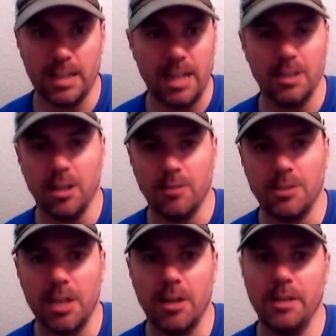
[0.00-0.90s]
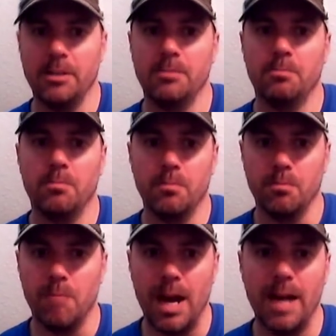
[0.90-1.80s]
I love sharing
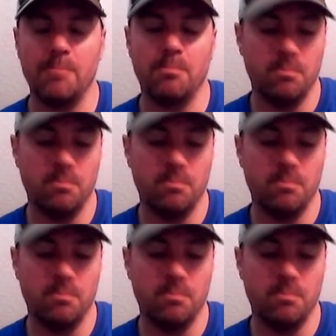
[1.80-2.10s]
my